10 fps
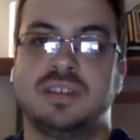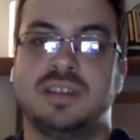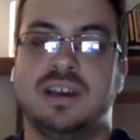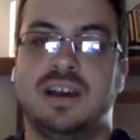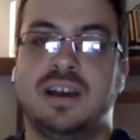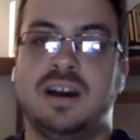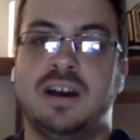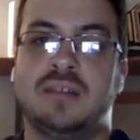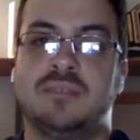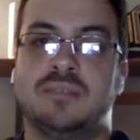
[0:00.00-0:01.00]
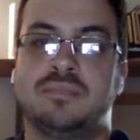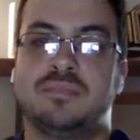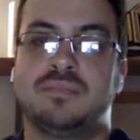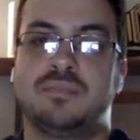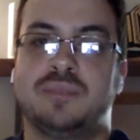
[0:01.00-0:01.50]

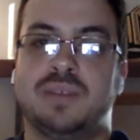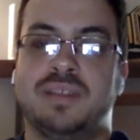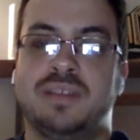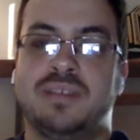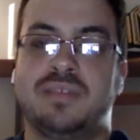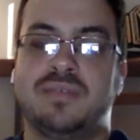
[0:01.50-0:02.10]
but Neville